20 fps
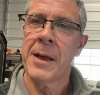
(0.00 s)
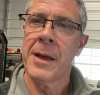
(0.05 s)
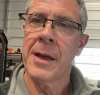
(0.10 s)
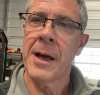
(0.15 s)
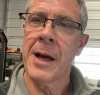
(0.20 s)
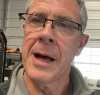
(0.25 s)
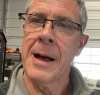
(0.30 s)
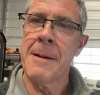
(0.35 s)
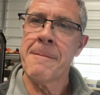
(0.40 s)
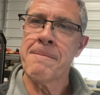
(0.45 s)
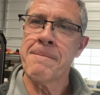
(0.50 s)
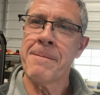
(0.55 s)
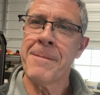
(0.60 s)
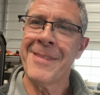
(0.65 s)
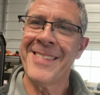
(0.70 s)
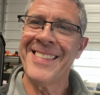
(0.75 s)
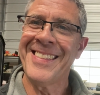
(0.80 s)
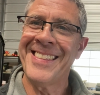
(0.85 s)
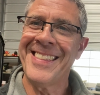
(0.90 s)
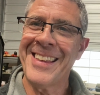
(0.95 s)
um,
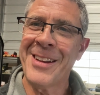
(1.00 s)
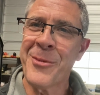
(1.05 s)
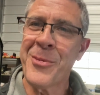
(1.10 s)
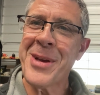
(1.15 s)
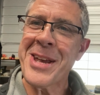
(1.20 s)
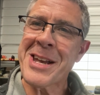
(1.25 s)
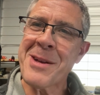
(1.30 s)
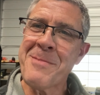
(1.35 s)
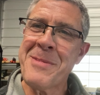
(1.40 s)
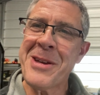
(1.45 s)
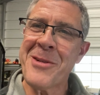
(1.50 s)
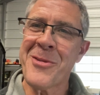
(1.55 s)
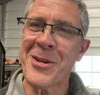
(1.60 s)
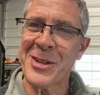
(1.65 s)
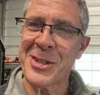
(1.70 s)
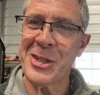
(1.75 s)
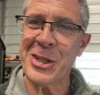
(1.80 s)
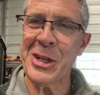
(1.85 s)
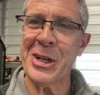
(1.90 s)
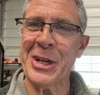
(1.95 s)
then we can be
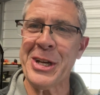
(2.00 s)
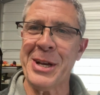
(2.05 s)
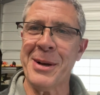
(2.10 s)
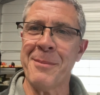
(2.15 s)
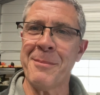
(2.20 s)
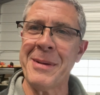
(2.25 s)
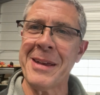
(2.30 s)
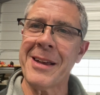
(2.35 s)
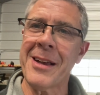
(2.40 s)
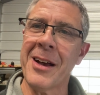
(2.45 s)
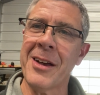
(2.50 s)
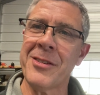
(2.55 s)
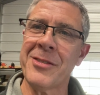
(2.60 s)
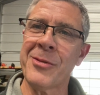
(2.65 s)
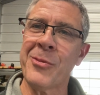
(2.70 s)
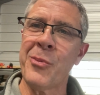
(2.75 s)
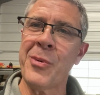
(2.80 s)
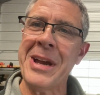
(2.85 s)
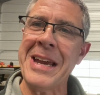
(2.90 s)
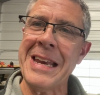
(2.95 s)
resilient because
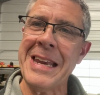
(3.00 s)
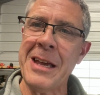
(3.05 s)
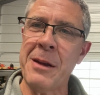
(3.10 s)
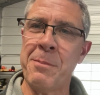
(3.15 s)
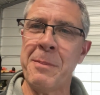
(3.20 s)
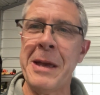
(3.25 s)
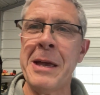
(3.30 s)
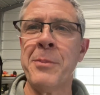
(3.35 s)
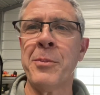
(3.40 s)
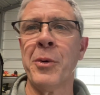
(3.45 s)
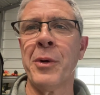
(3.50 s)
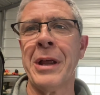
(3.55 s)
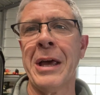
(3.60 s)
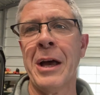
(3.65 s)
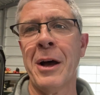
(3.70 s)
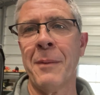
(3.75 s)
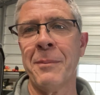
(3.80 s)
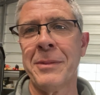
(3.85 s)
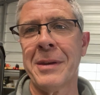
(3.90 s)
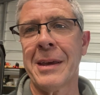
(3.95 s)
we need people to
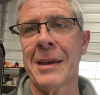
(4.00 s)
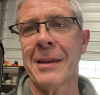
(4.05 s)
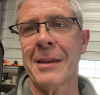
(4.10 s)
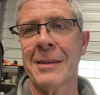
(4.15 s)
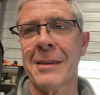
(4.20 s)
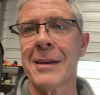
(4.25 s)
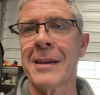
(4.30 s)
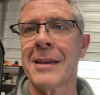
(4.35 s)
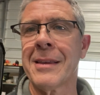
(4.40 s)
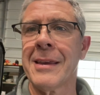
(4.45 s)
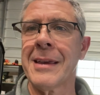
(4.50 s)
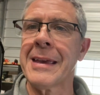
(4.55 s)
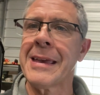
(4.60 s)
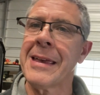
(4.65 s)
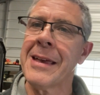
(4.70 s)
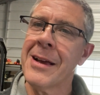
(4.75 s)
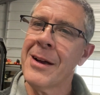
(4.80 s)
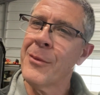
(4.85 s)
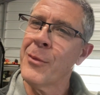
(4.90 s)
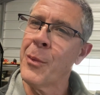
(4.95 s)
help to, to, to,
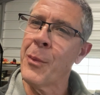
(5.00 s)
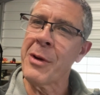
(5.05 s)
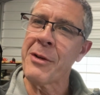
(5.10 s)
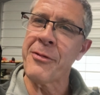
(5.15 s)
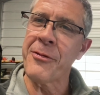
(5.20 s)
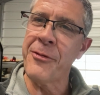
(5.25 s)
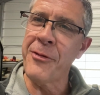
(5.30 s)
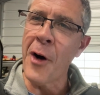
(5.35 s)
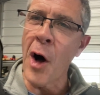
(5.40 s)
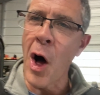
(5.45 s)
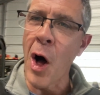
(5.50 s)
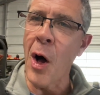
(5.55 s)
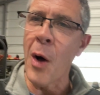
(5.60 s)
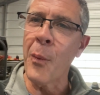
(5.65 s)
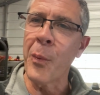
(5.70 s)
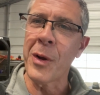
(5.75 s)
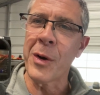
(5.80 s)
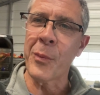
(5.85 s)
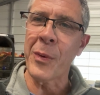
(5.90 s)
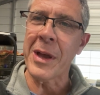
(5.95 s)
when we
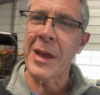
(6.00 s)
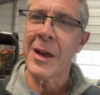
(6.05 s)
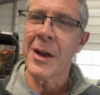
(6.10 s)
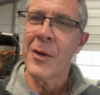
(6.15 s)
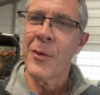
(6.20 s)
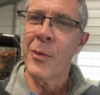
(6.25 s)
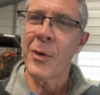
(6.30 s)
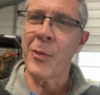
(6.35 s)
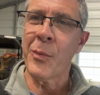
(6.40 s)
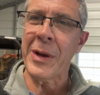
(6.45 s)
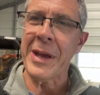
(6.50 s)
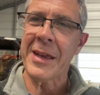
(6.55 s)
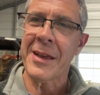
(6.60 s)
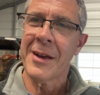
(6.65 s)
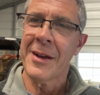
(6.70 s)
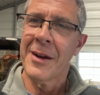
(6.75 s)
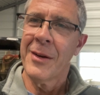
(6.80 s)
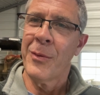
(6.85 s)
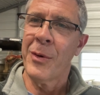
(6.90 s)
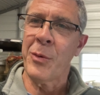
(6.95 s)
fall, when we, when we,
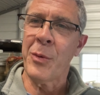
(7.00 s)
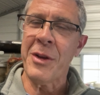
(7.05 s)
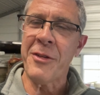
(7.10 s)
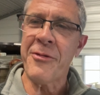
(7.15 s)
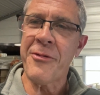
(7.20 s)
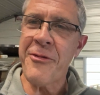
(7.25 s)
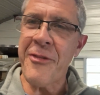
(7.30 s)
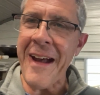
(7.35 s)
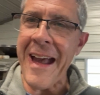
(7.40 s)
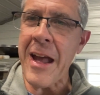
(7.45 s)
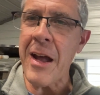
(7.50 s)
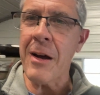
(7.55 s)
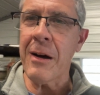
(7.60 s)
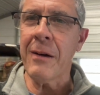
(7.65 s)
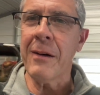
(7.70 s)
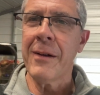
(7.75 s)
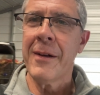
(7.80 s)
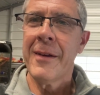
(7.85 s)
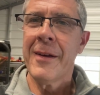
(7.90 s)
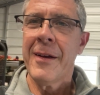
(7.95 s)
when we
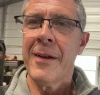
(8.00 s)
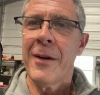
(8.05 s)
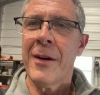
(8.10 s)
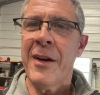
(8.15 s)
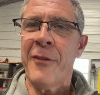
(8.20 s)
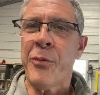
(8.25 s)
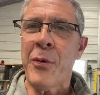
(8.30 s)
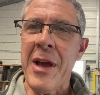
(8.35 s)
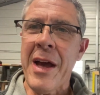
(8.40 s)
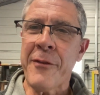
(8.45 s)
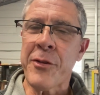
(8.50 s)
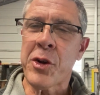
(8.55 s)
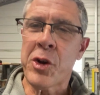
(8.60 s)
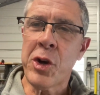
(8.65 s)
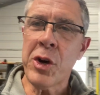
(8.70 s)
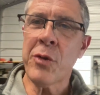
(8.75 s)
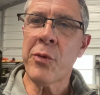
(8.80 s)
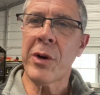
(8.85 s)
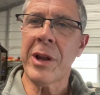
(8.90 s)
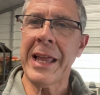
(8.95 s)
fail, if we have
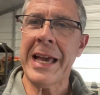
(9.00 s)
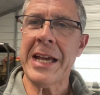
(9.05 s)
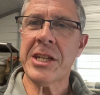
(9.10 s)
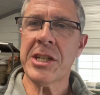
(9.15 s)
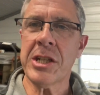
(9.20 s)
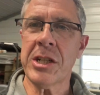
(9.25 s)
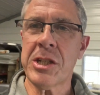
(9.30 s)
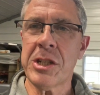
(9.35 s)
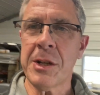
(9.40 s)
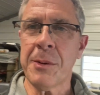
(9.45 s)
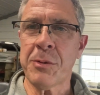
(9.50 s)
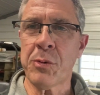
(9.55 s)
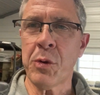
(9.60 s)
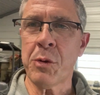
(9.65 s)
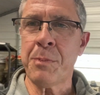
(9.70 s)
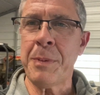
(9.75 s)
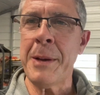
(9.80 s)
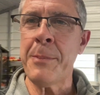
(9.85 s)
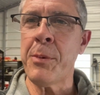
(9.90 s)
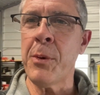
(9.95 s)
good relationships
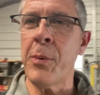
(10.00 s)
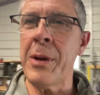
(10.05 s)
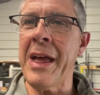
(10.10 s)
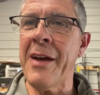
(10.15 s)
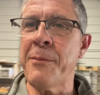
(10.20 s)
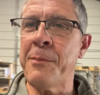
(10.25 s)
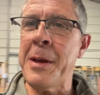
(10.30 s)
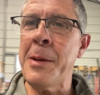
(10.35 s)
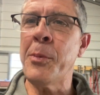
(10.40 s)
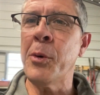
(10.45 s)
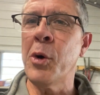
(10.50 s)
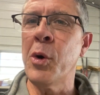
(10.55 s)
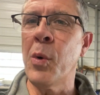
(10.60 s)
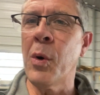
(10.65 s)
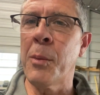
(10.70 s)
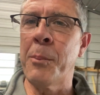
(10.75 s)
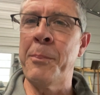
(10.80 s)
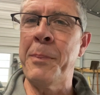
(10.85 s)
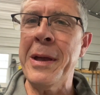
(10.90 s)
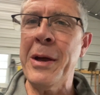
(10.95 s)
with people, we have people who
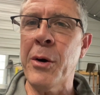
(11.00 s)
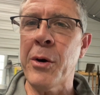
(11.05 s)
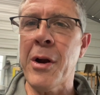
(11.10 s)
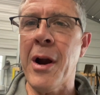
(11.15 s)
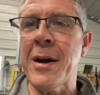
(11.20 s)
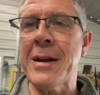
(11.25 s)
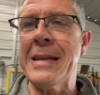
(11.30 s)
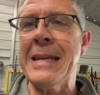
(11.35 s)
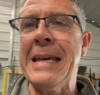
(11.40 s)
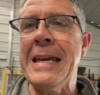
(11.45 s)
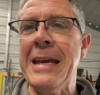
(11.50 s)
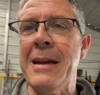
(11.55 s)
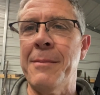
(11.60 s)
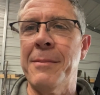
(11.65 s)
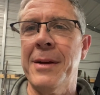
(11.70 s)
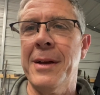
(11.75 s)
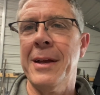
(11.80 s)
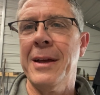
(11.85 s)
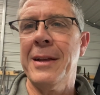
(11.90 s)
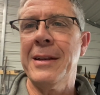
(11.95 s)
are be on our
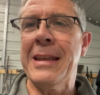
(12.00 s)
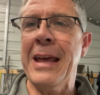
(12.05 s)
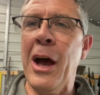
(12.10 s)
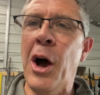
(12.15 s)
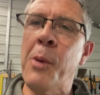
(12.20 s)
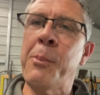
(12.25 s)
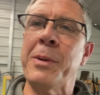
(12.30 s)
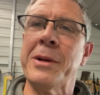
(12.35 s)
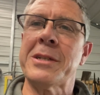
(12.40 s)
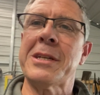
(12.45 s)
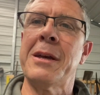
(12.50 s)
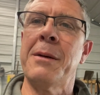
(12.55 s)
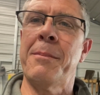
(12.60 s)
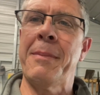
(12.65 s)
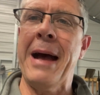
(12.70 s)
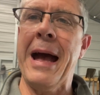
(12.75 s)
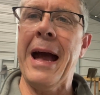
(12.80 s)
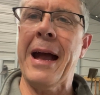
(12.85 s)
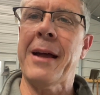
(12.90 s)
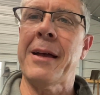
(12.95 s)
team to help us get
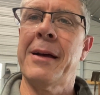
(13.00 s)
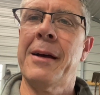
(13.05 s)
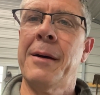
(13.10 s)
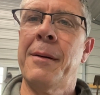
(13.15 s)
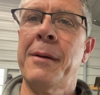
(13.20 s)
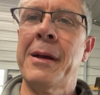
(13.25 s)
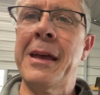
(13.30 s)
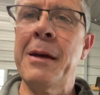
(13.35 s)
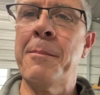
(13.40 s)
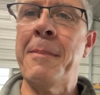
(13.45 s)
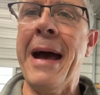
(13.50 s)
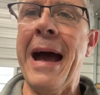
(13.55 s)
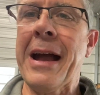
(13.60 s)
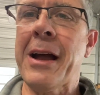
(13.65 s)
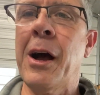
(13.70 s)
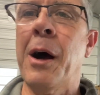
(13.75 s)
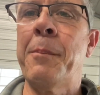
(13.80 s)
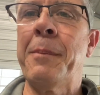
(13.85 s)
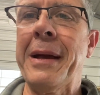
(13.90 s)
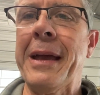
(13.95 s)
back, get
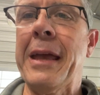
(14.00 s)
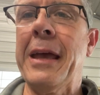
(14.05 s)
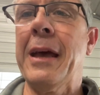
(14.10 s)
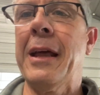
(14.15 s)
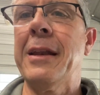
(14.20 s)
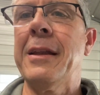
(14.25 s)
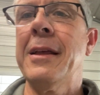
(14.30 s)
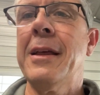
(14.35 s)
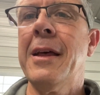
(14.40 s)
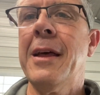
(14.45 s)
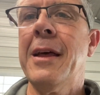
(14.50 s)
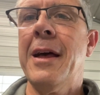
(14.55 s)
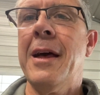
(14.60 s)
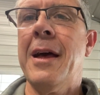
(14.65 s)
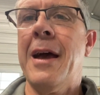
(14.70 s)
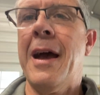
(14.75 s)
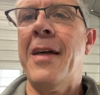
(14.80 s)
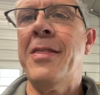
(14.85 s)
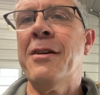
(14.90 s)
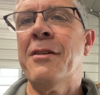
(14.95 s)
back up again.
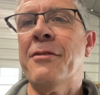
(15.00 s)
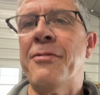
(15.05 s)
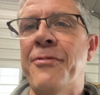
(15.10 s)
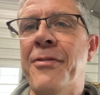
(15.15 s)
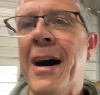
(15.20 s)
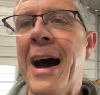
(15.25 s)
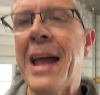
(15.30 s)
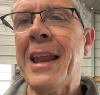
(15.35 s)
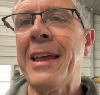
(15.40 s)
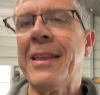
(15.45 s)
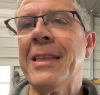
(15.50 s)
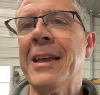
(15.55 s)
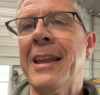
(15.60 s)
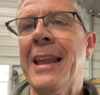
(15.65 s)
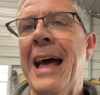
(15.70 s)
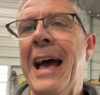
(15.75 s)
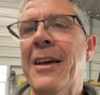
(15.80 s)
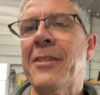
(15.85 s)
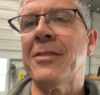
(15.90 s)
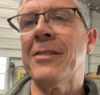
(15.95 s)
And then finally, the
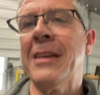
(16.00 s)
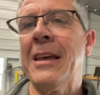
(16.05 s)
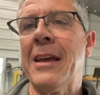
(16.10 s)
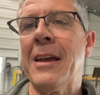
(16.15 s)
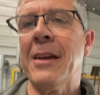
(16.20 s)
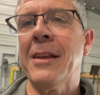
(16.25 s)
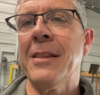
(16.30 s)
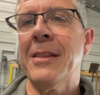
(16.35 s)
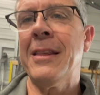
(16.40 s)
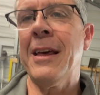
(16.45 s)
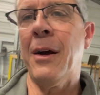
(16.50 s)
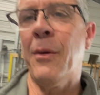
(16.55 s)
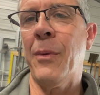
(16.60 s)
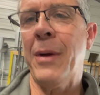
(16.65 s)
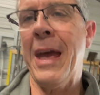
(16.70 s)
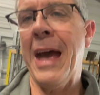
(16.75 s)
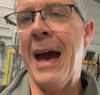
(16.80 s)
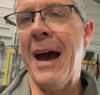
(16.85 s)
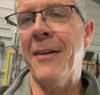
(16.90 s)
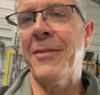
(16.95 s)
last thing that
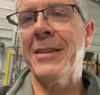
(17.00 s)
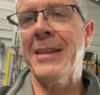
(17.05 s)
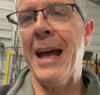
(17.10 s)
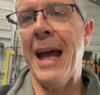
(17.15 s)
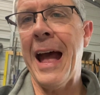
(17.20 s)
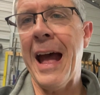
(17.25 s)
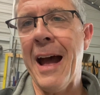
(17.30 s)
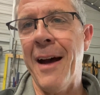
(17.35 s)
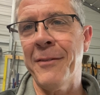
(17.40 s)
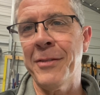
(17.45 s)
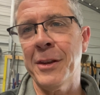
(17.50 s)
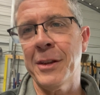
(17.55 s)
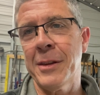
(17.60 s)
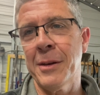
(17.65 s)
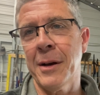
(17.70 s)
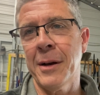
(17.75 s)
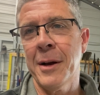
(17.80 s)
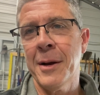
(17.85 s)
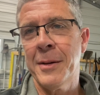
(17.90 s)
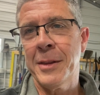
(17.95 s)
we have to have that
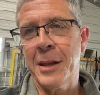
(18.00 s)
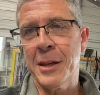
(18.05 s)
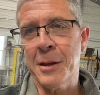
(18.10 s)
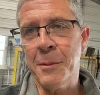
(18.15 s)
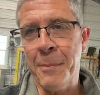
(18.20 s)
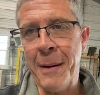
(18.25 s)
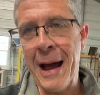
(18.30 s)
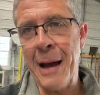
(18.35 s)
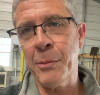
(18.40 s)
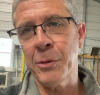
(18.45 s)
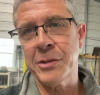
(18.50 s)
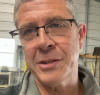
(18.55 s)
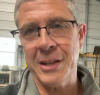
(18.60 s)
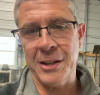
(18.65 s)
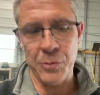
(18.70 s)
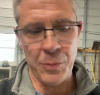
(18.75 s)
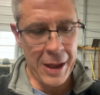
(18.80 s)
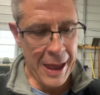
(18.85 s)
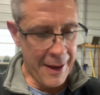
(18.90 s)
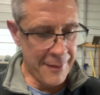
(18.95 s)
the, that the Bible
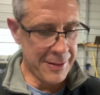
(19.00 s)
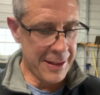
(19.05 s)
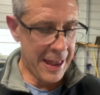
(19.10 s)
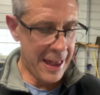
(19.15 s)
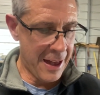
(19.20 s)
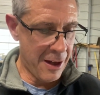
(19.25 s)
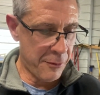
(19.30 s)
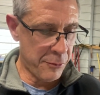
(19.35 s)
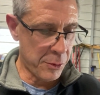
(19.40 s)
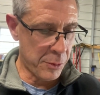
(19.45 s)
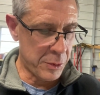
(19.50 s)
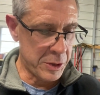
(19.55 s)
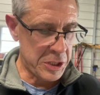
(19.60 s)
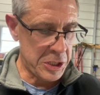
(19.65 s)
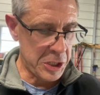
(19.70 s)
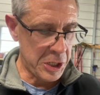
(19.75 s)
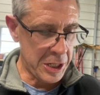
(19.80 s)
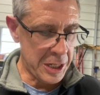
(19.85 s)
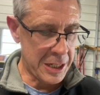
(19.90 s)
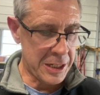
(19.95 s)
says we have to have for
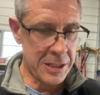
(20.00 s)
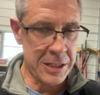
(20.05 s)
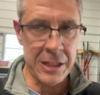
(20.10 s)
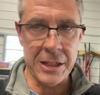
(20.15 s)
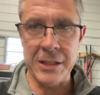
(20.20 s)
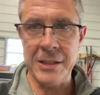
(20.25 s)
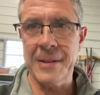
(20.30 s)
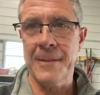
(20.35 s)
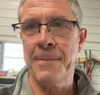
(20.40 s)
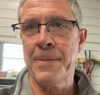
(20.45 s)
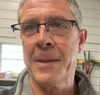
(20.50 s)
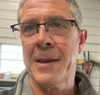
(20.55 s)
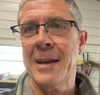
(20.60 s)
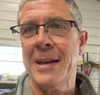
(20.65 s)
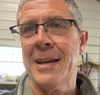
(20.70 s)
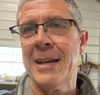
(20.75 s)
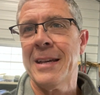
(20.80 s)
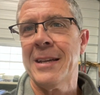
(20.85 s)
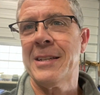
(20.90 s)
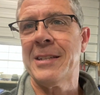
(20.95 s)
resilience is
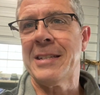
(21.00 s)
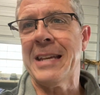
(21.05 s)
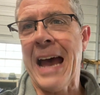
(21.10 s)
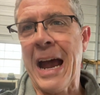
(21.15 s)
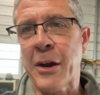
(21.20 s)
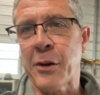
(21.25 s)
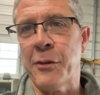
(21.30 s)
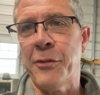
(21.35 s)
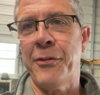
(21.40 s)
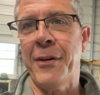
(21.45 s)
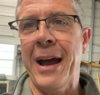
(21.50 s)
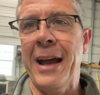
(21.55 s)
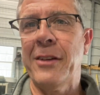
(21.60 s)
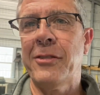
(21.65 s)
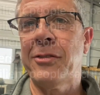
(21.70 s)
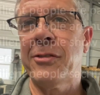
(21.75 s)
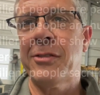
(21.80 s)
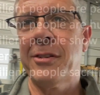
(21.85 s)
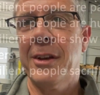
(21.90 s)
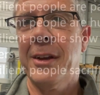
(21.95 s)

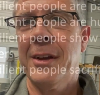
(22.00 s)
sacrifice.